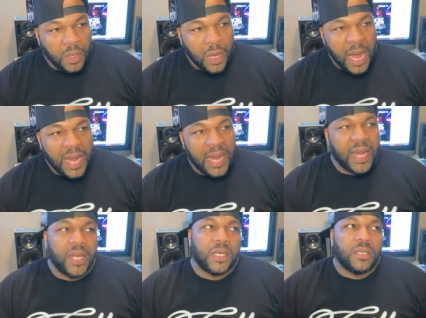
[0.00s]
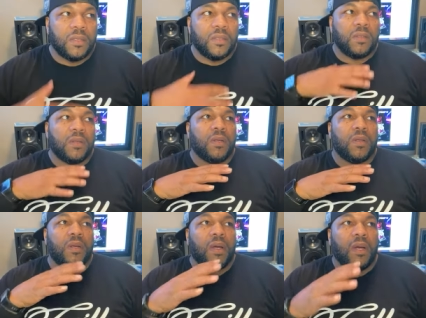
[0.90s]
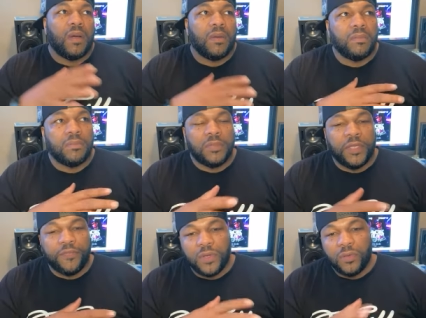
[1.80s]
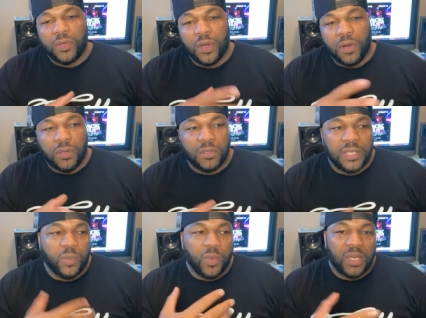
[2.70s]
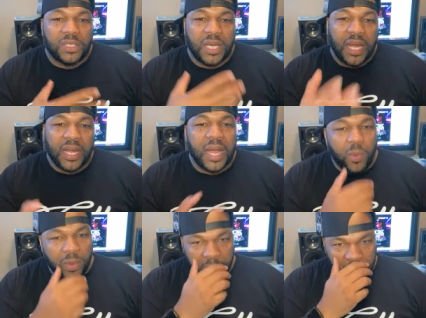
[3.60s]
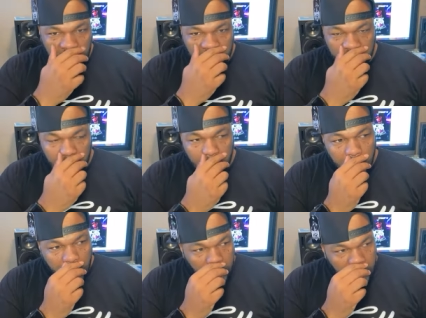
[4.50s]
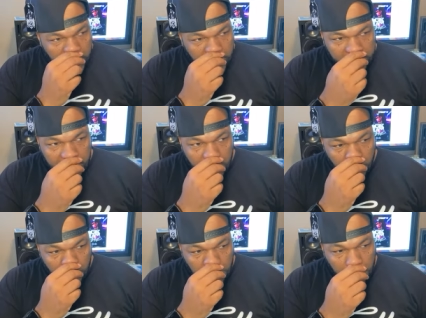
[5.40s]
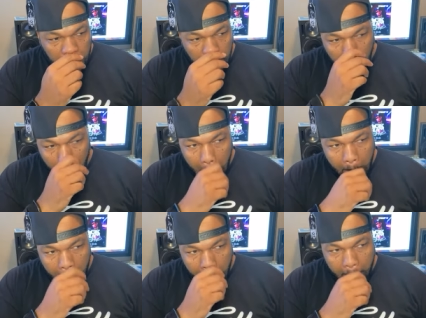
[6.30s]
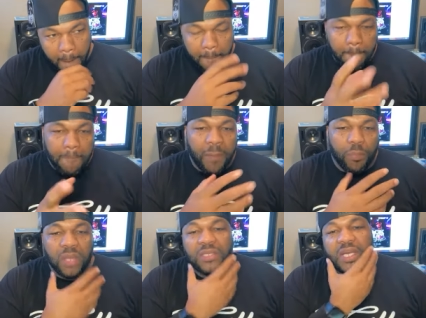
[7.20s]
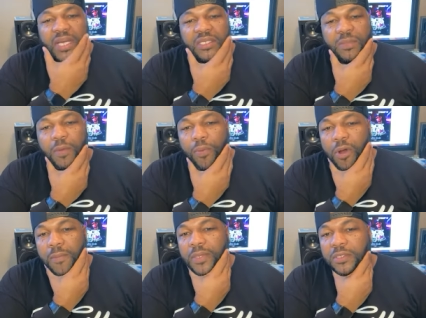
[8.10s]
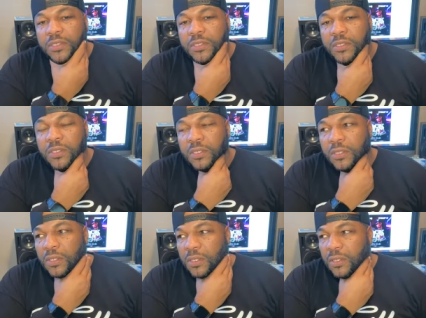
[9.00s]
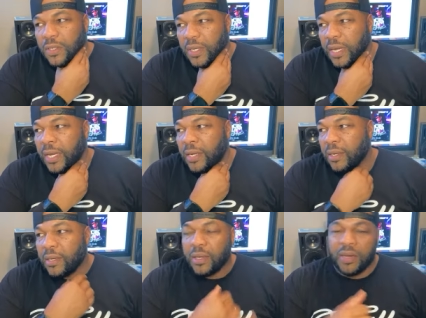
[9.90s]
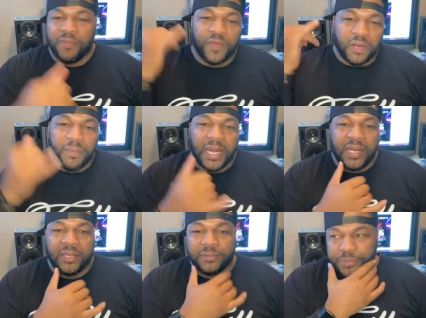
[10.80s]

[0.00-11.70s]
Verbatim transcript: I had uh, different little girls that wanted to hang out with me and shit. And so my brothers had some apartments in, in Villa, Maine.